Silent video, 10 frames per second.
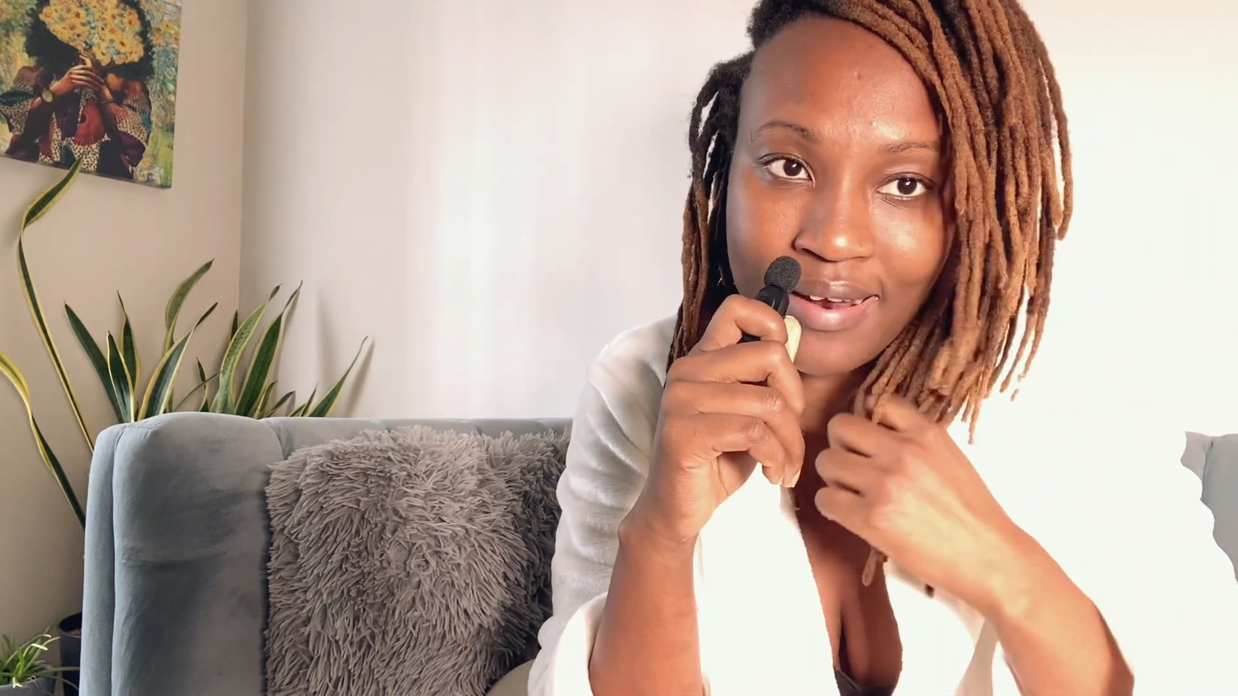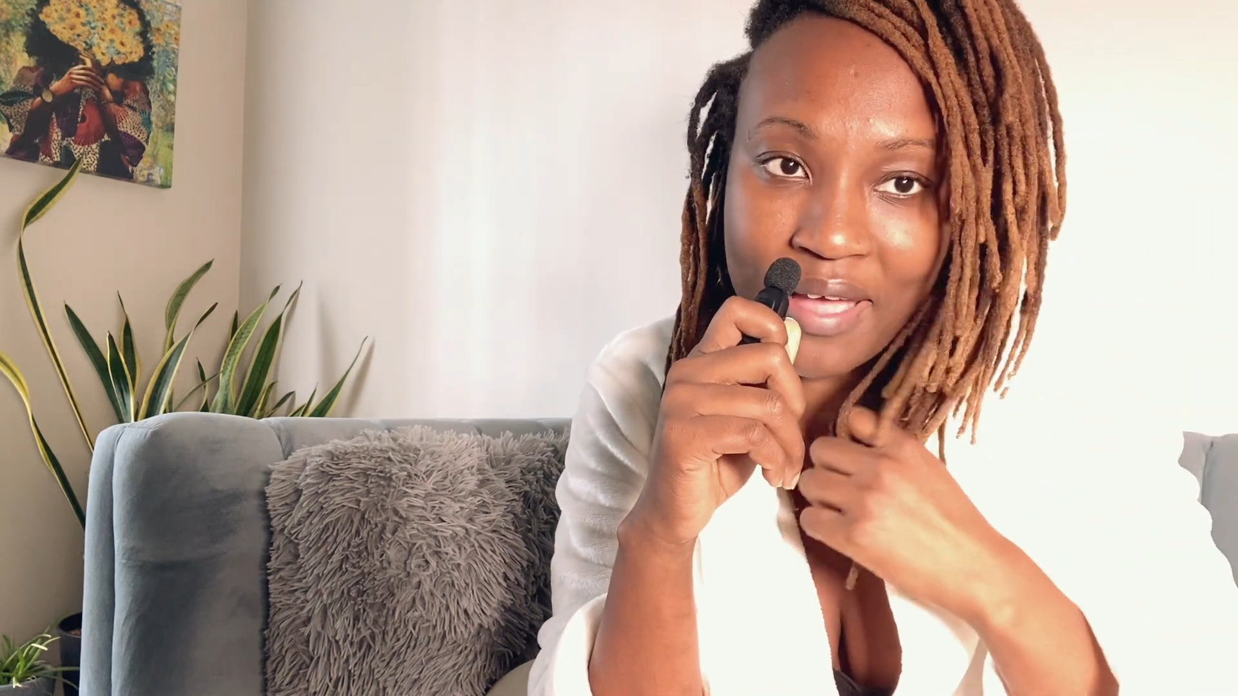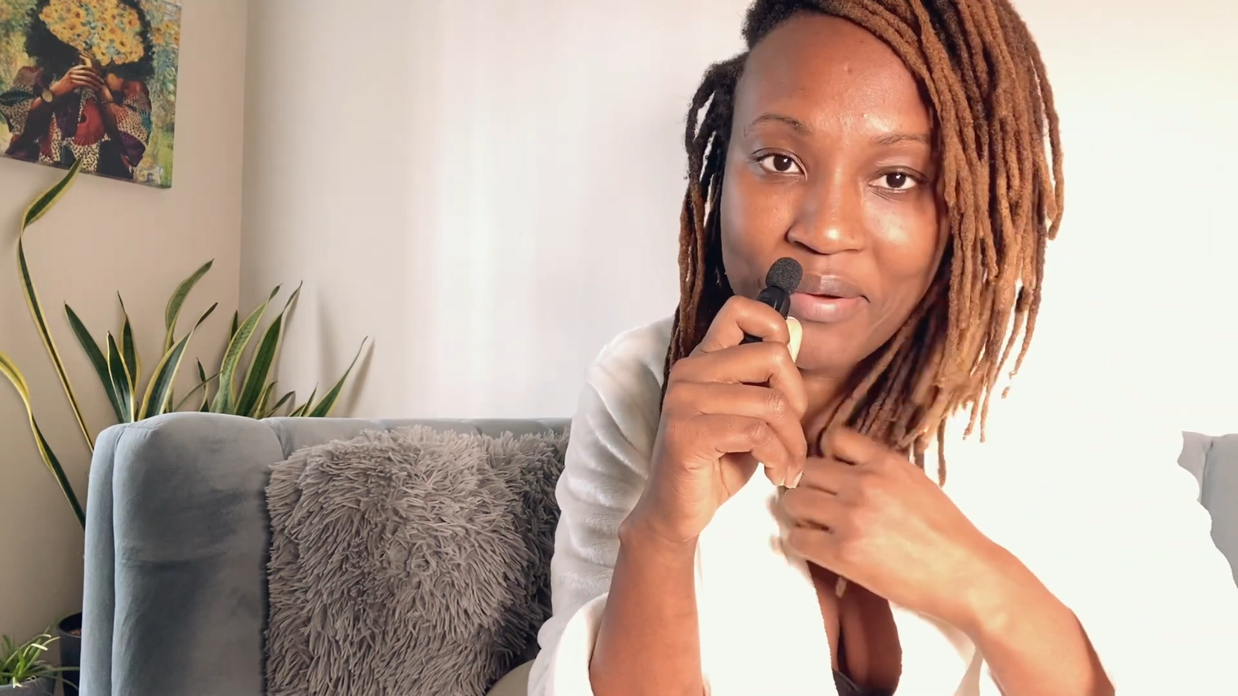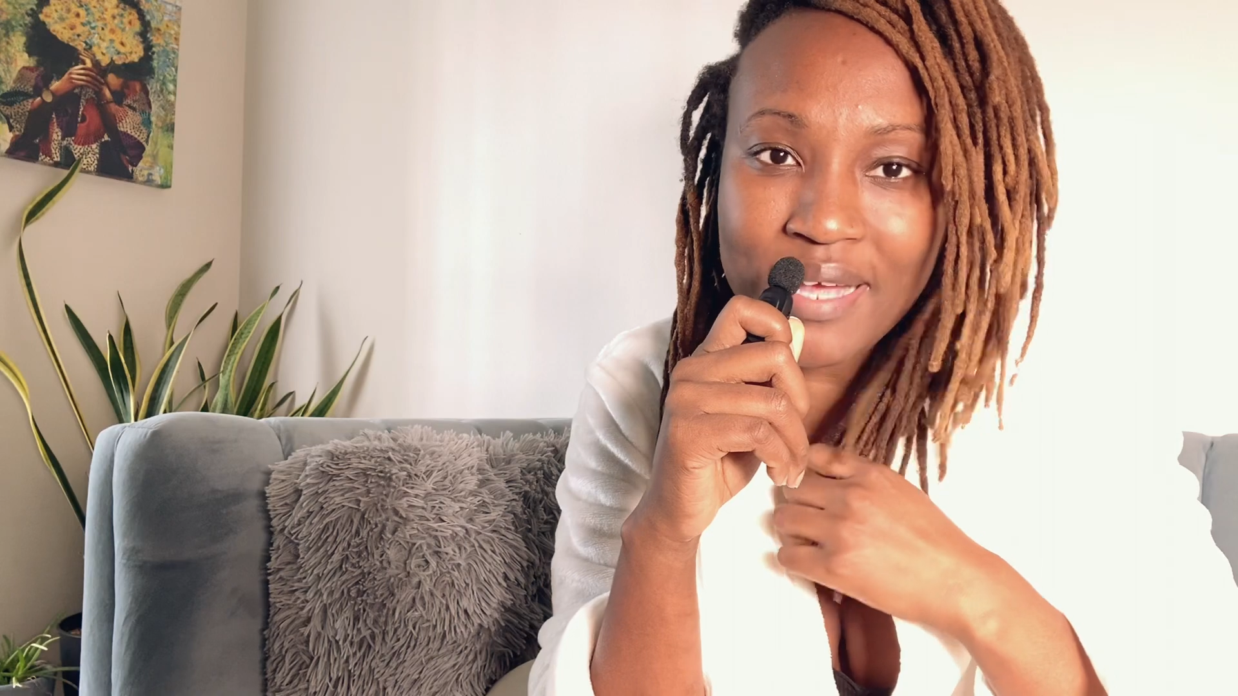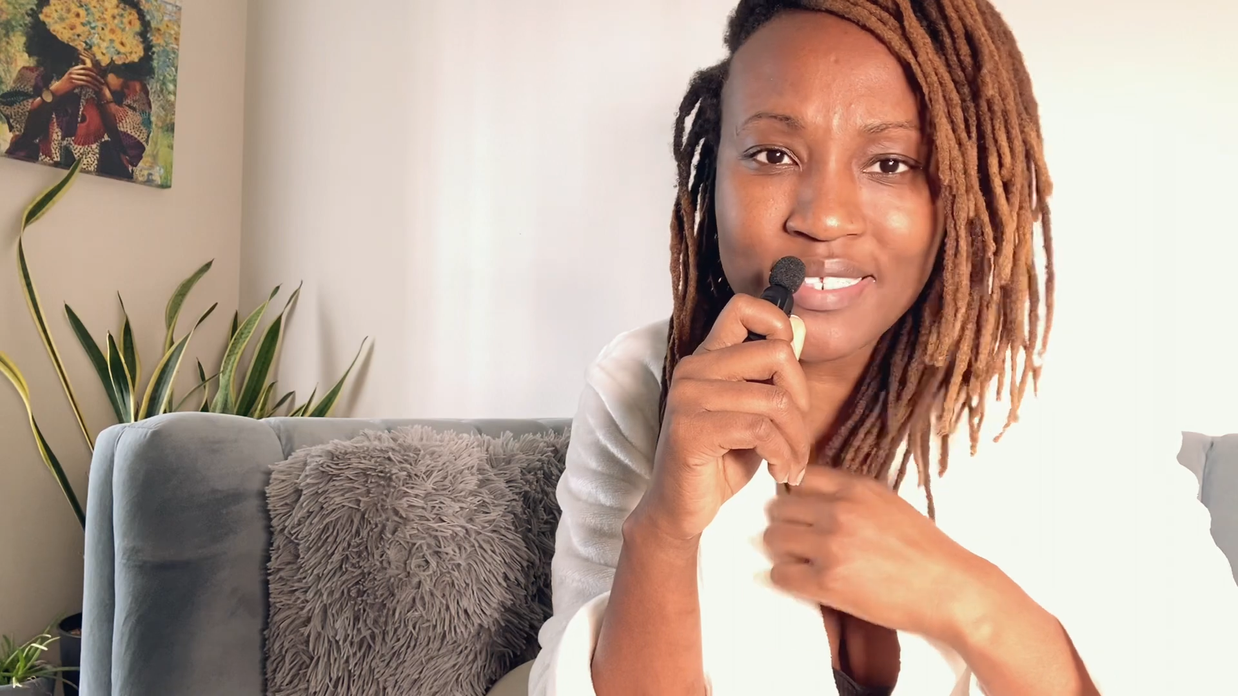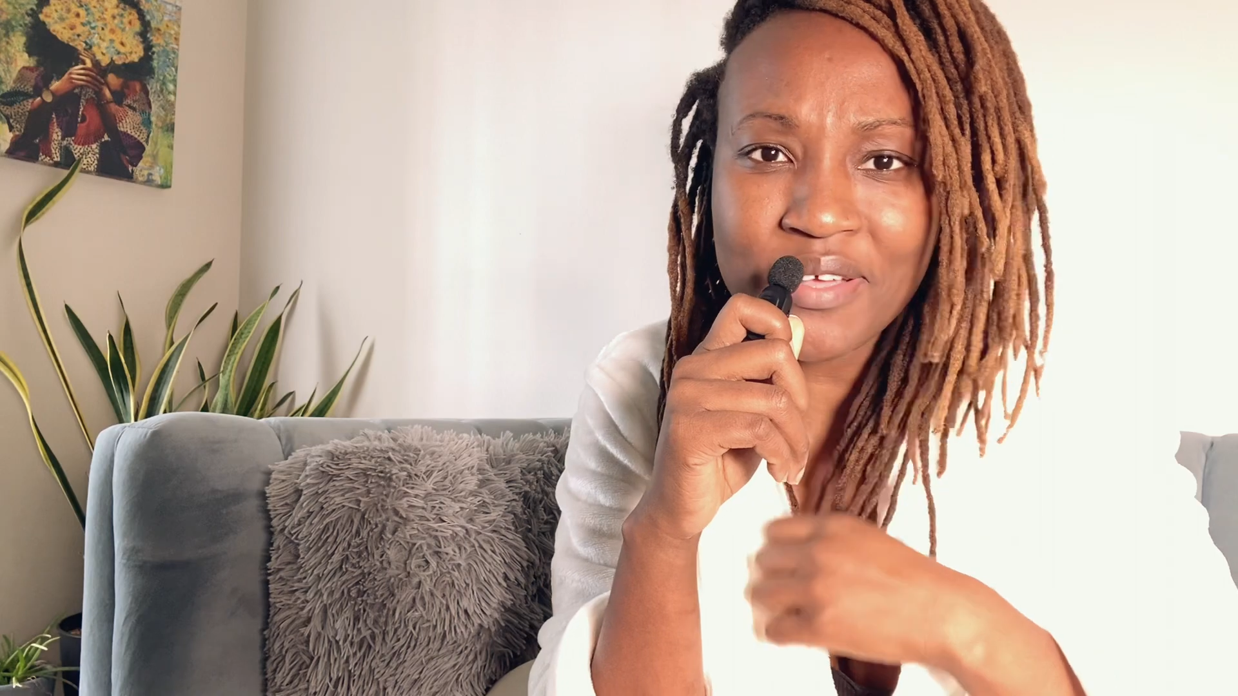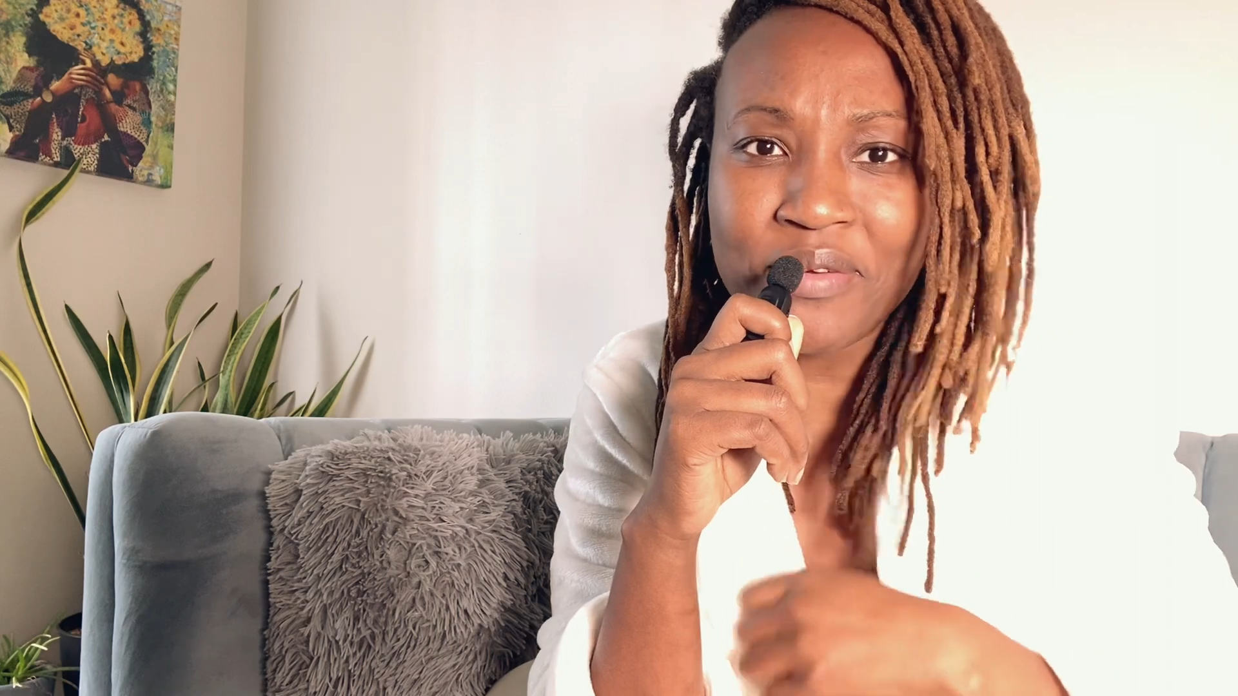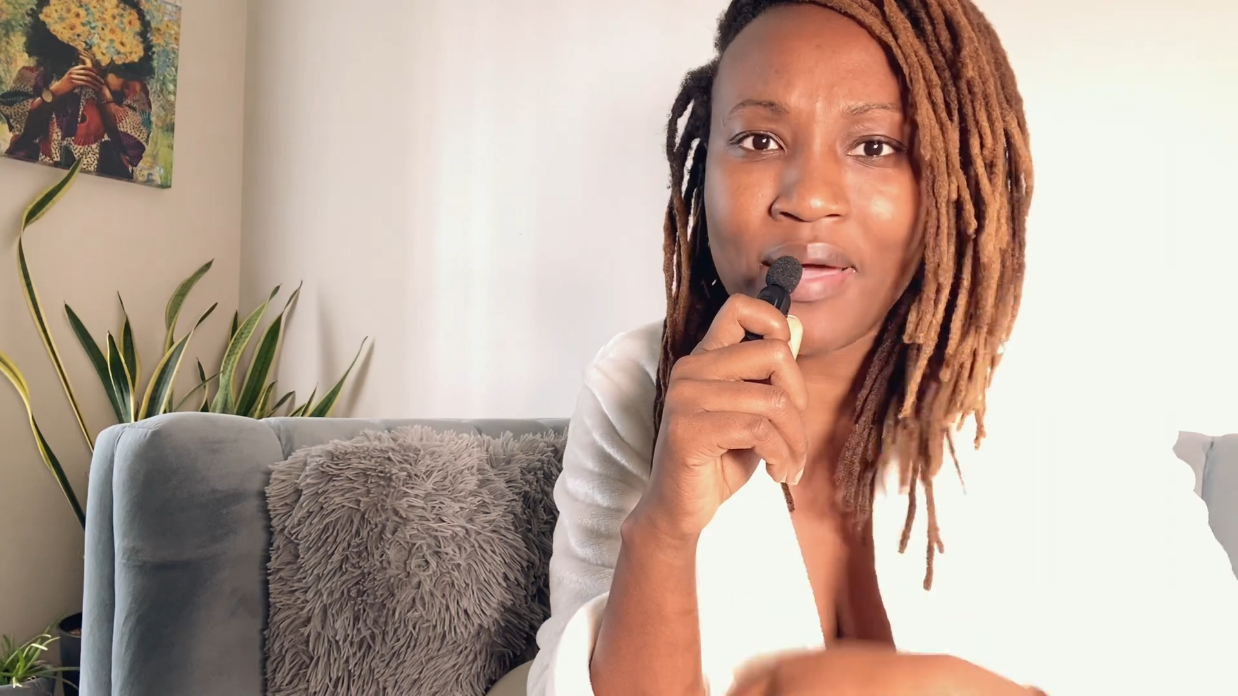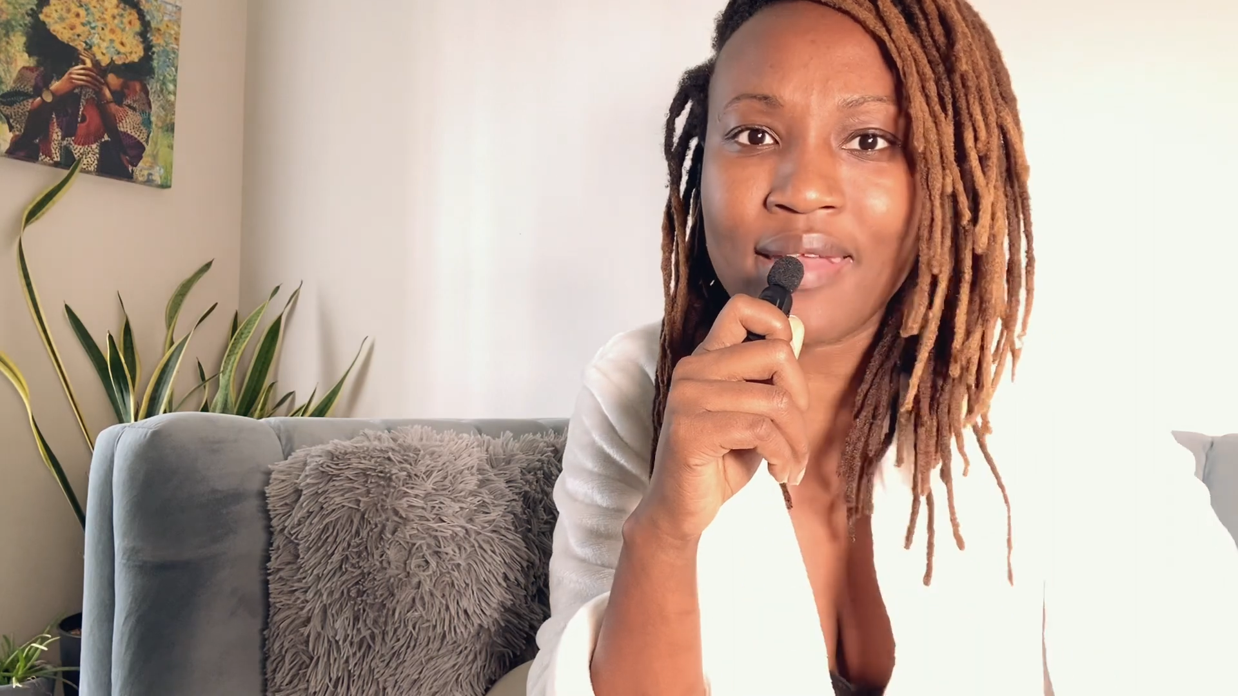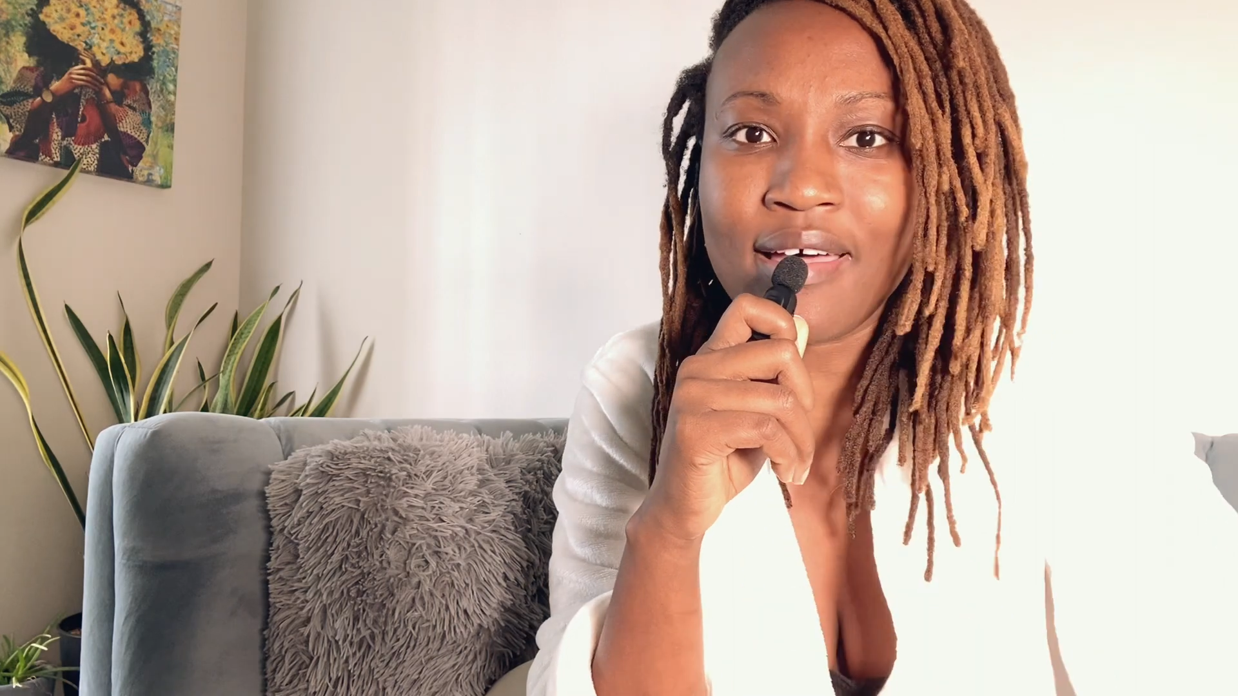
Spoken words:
Like when I tell you I